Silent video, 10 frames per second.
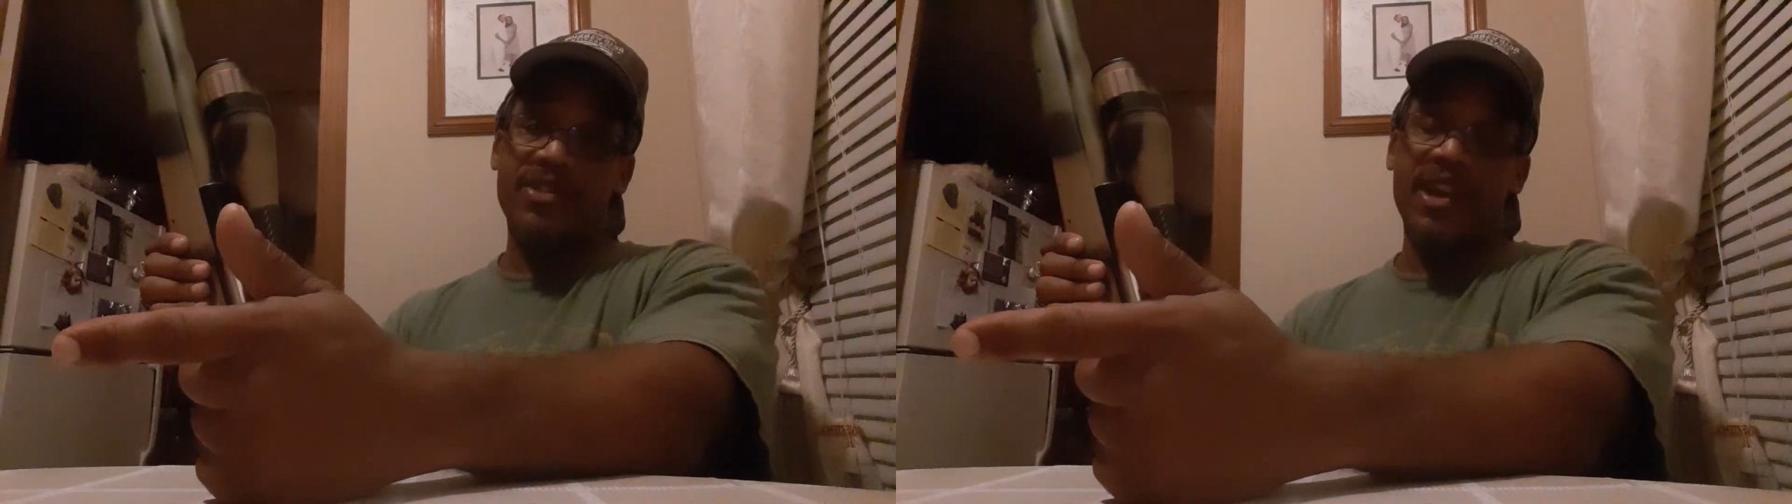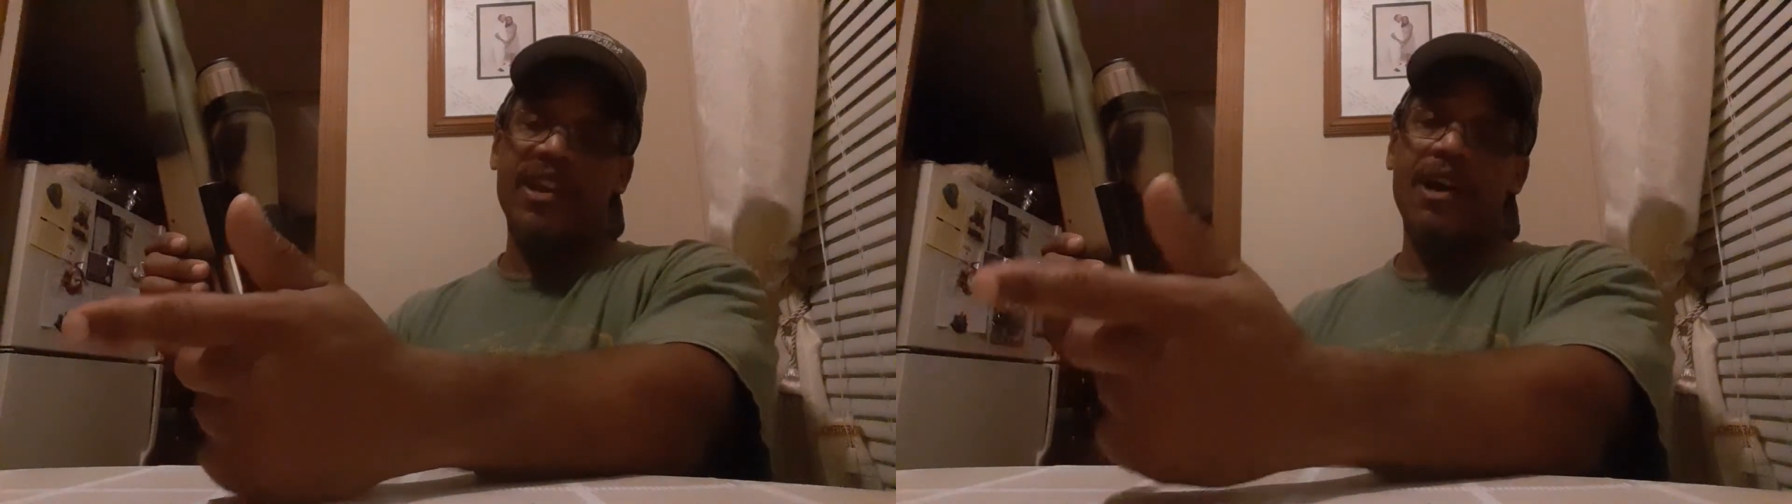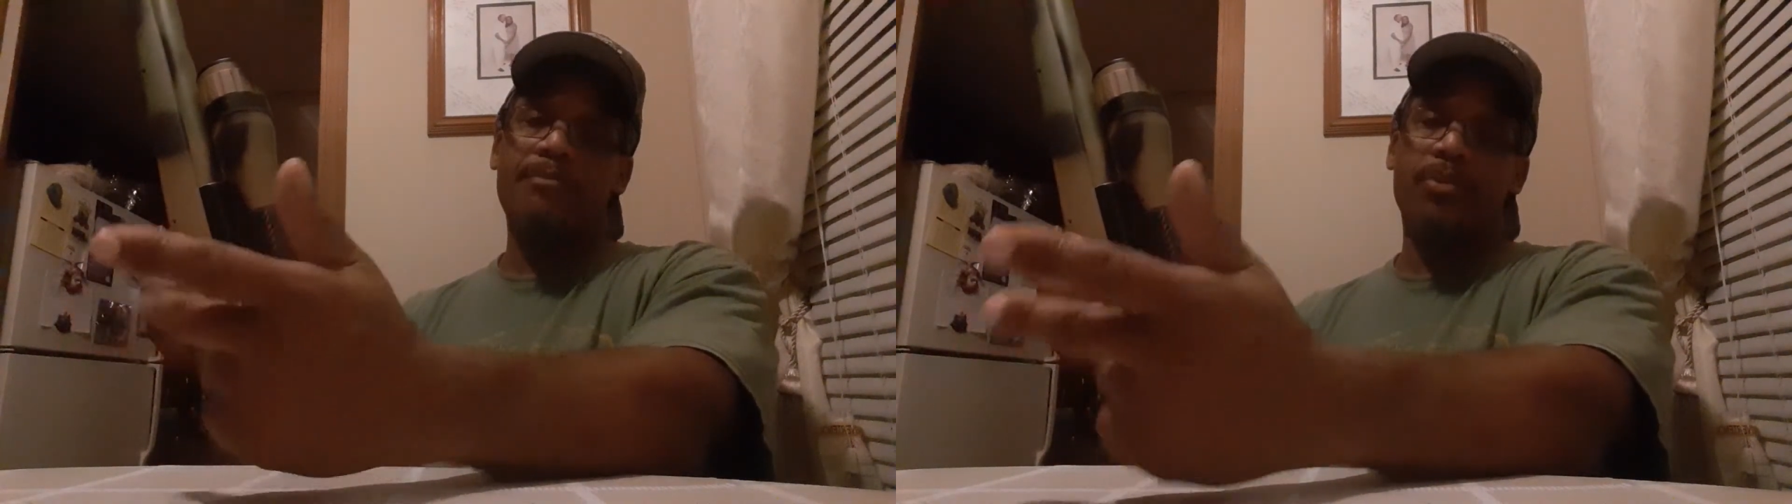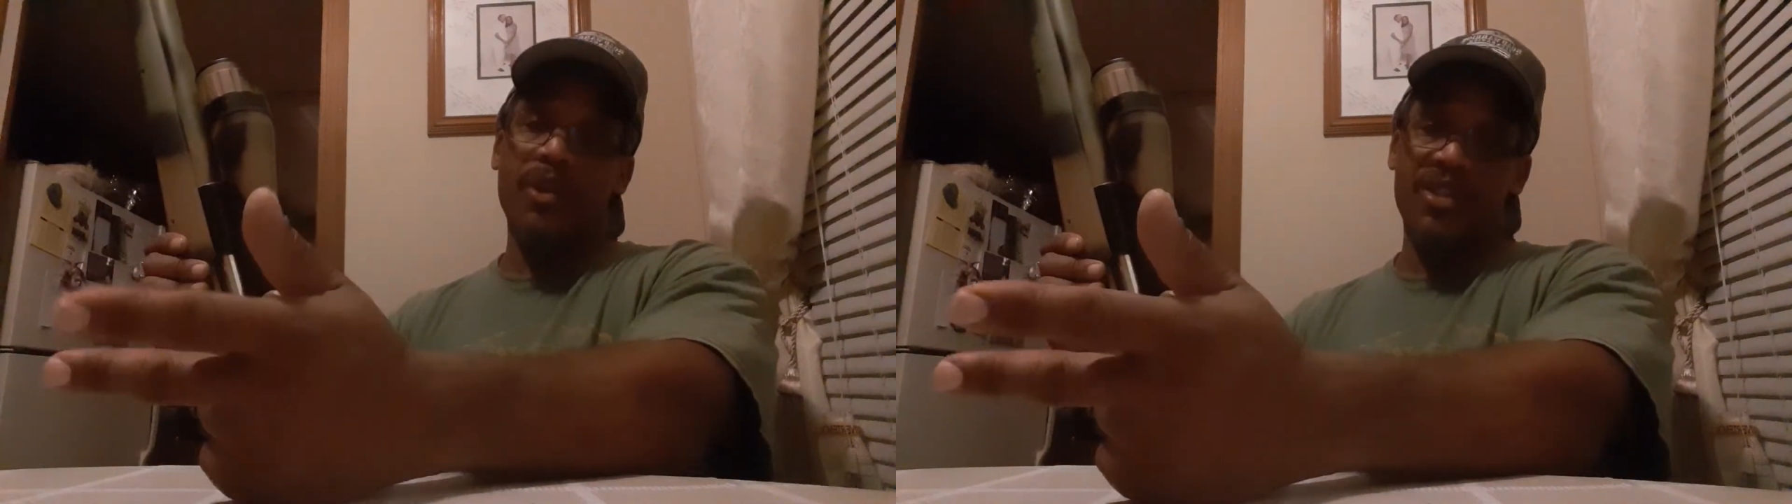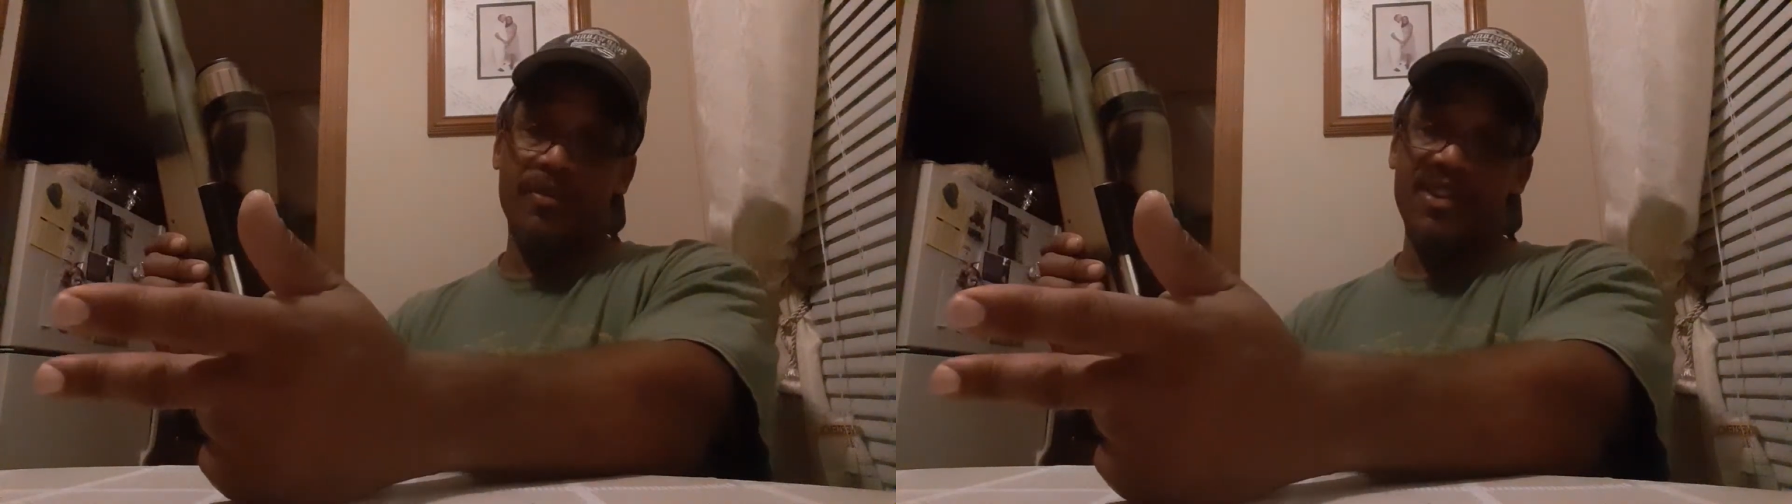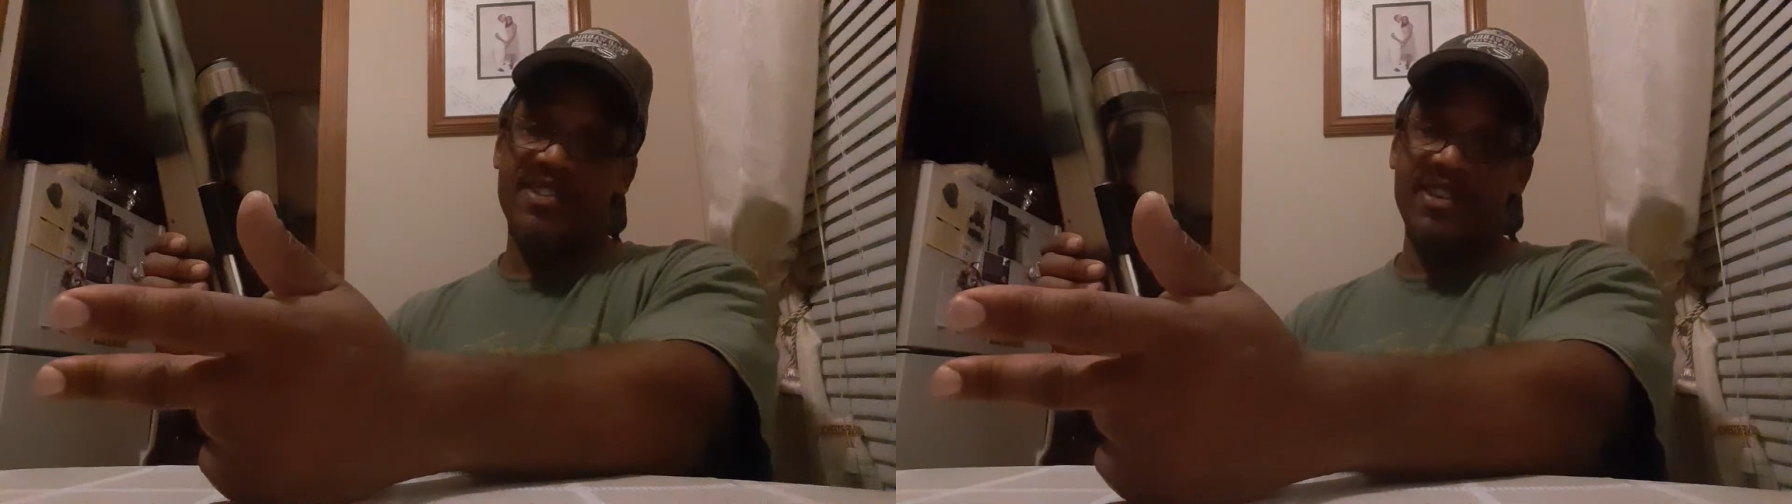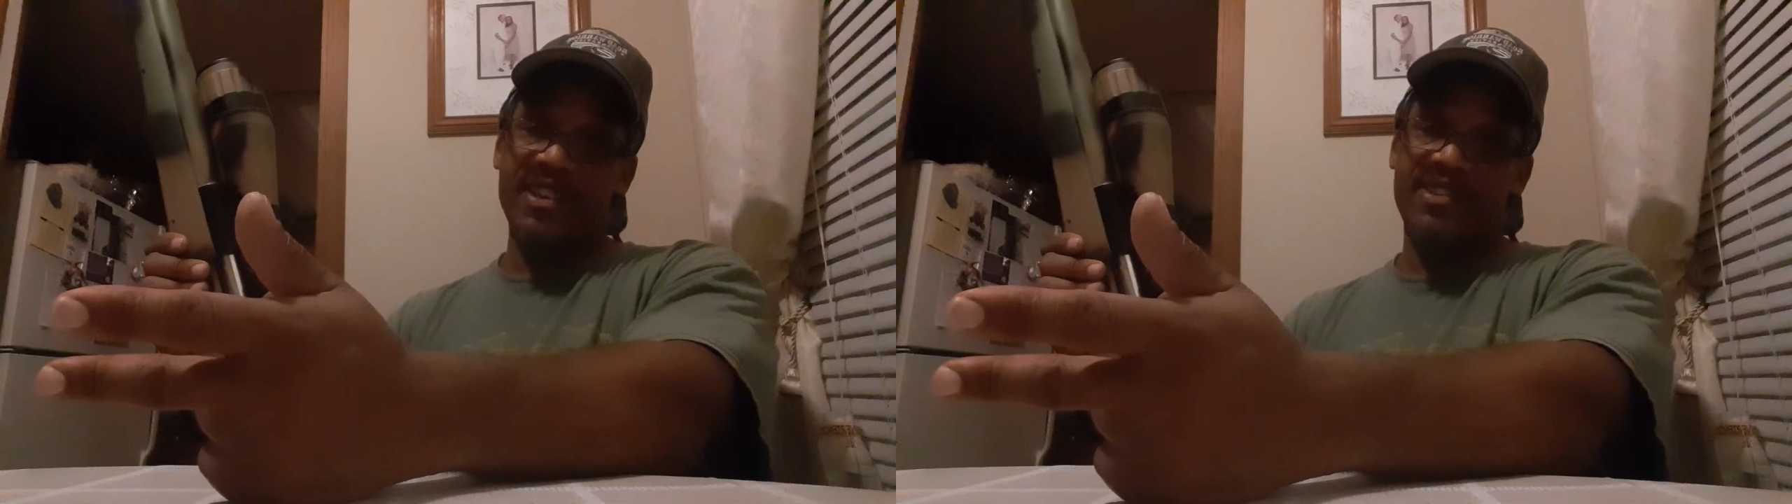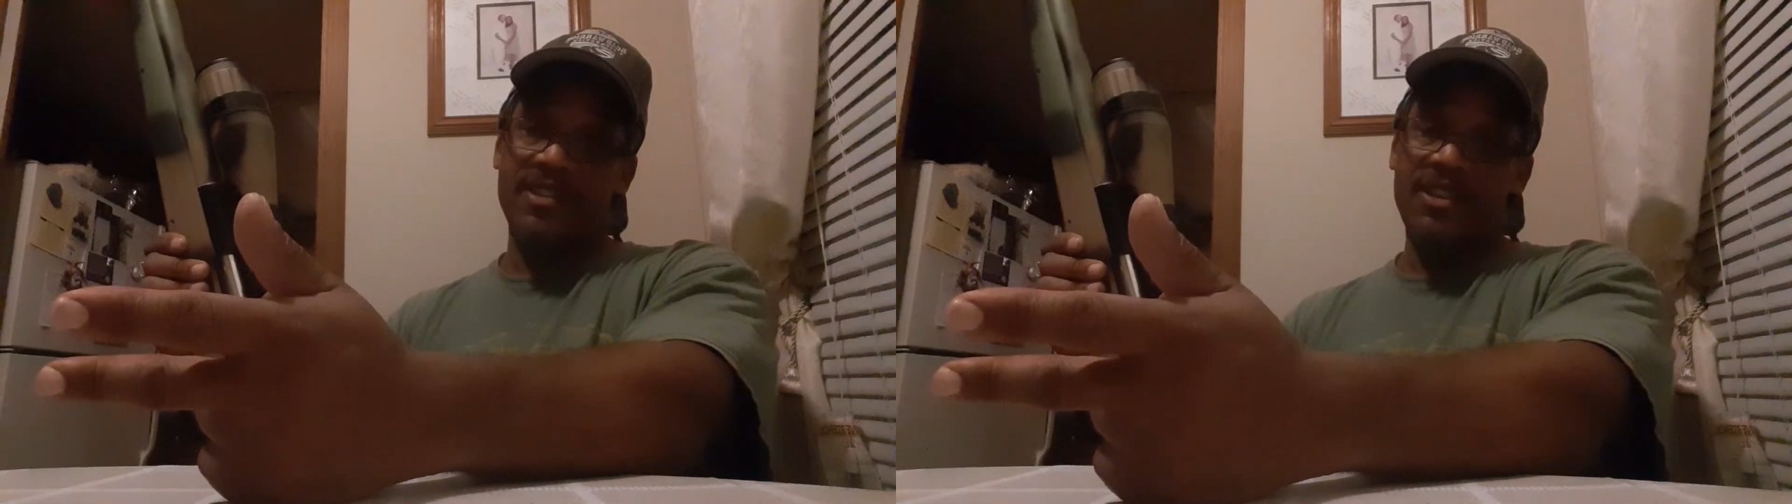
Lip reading: and I got .36.